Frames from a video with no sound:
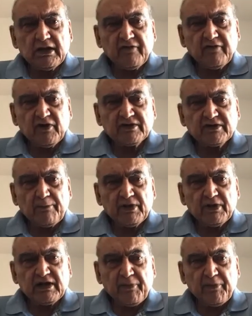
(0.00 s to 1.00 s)
like for
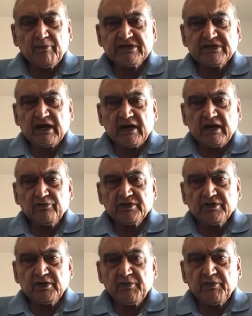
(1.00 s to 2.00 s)
example Kapil Mishra,
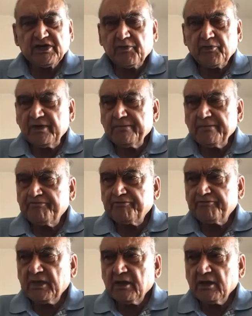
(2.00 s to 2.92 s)
who's in the BJP,